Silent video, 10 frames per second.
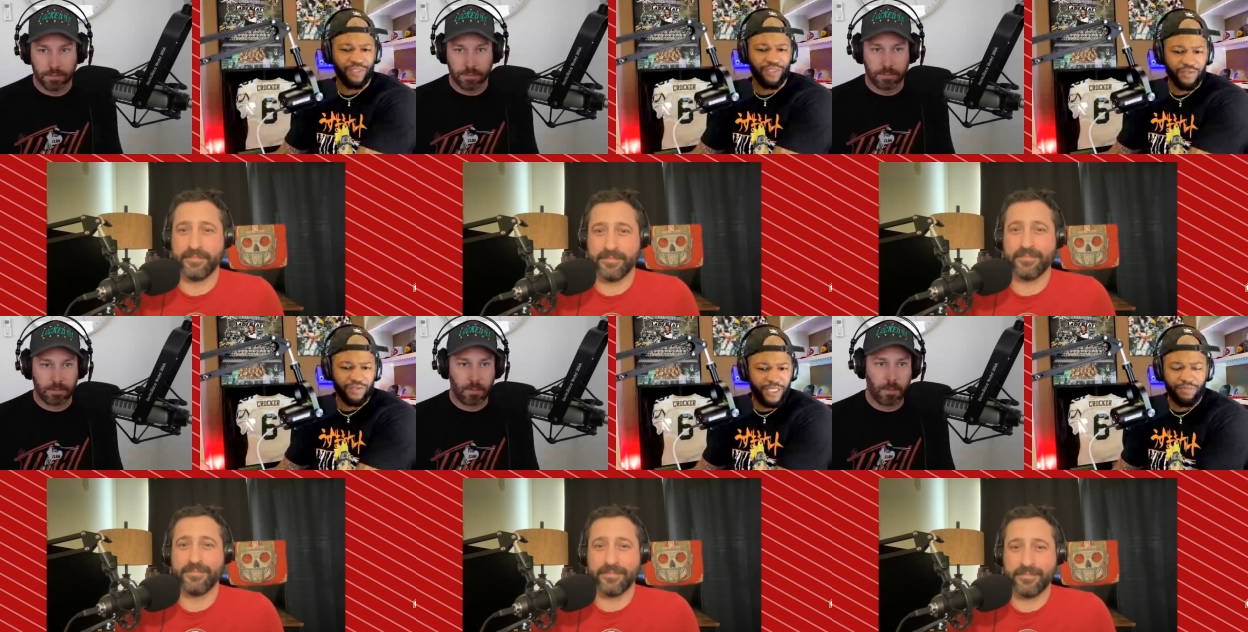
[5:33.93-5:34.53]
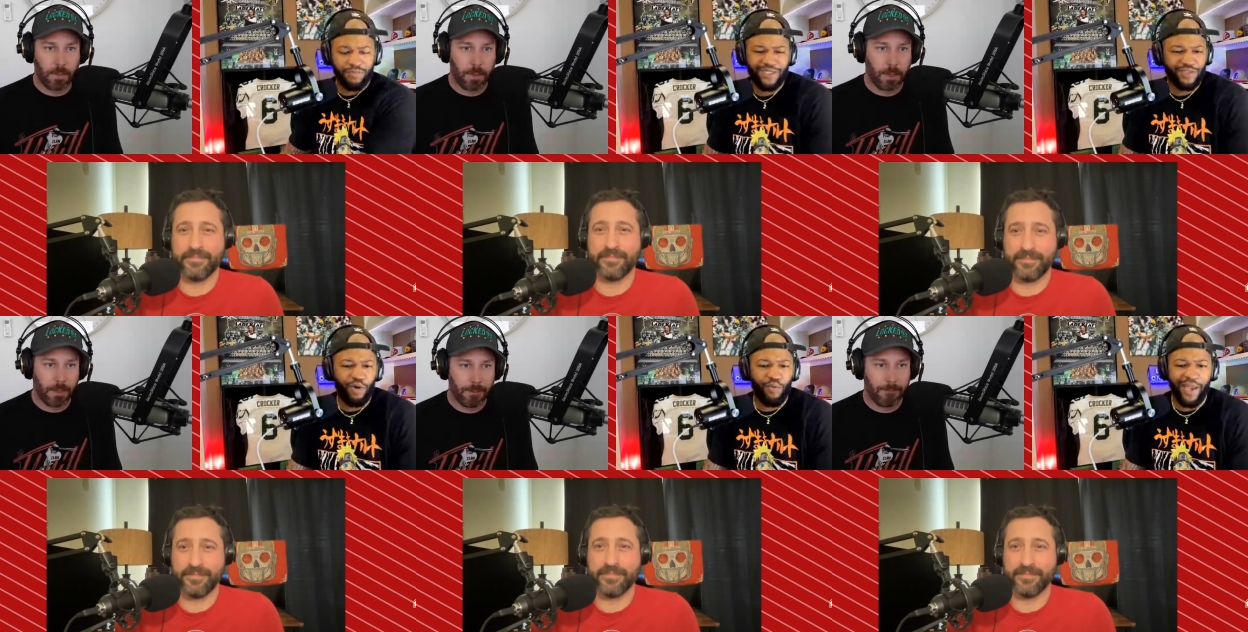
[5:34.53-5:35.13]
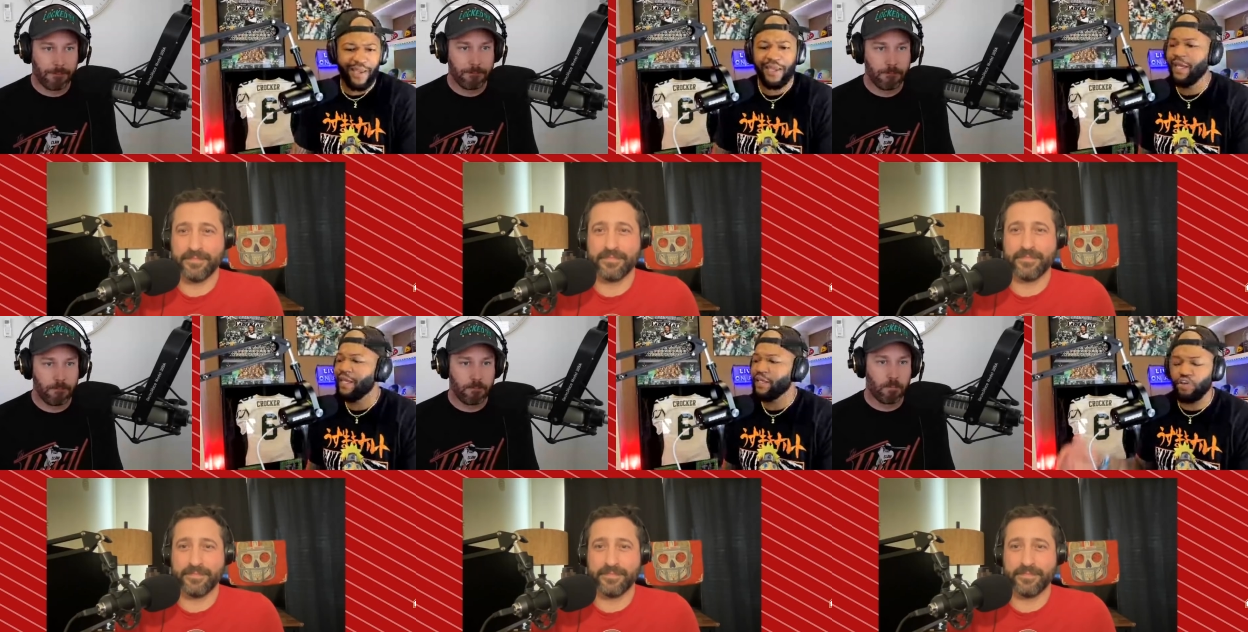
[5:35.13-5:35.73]
Speaker 1: another team? Like, no way.
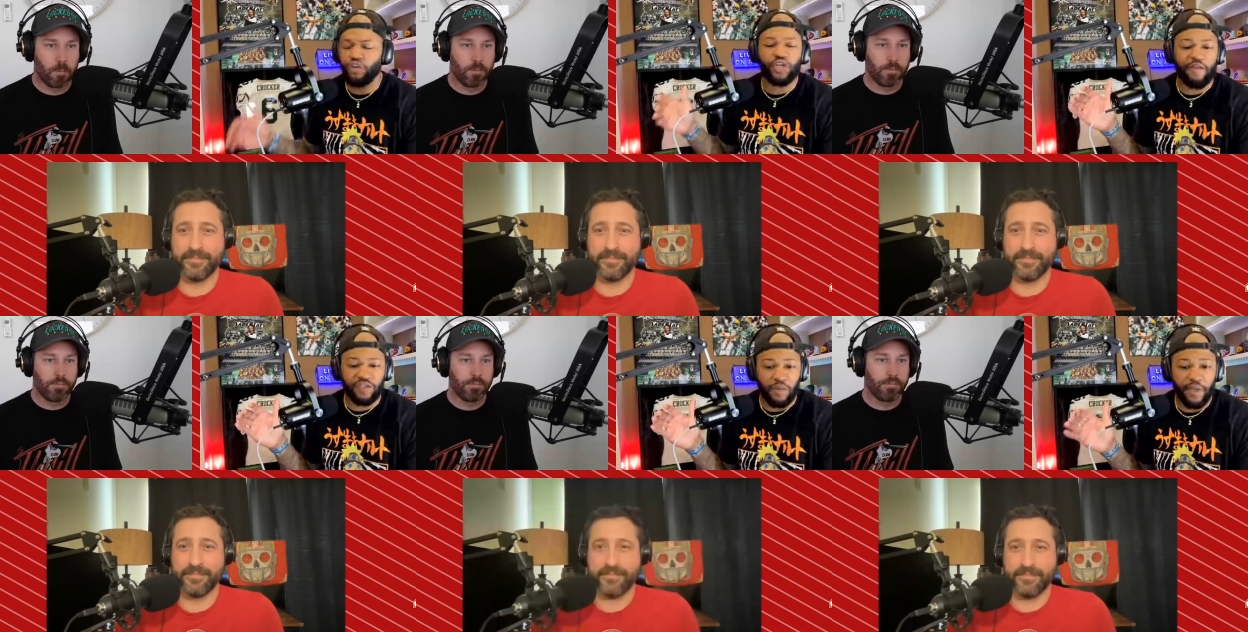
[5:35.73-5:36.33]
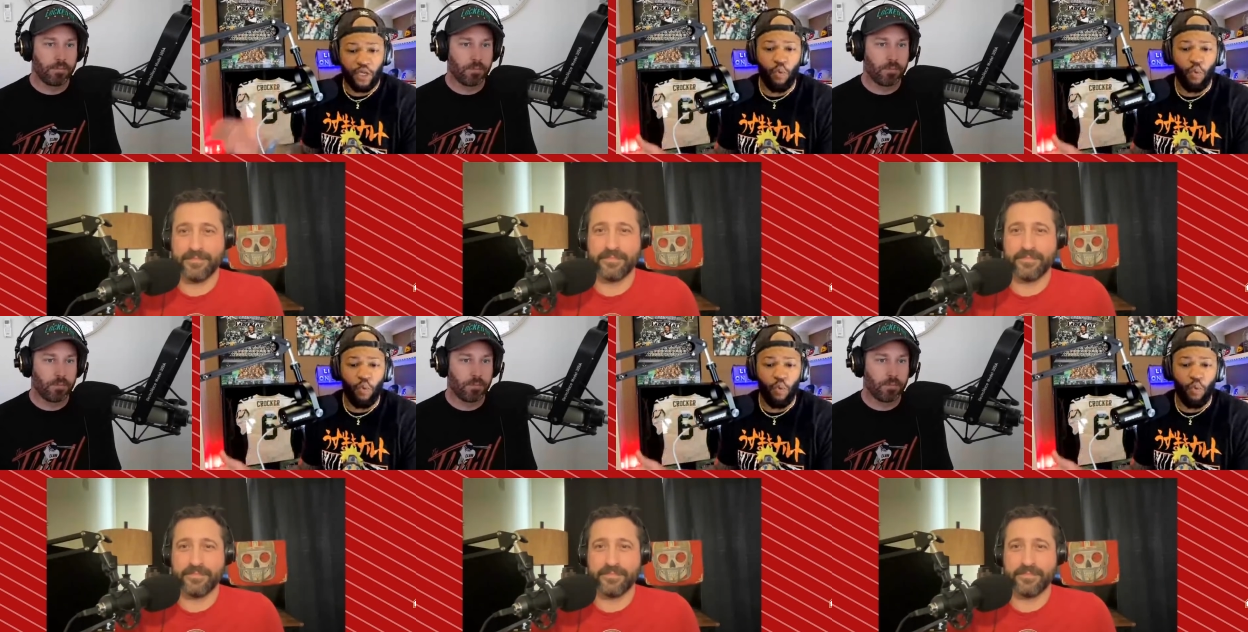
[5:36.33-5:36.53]
You're going to have to make it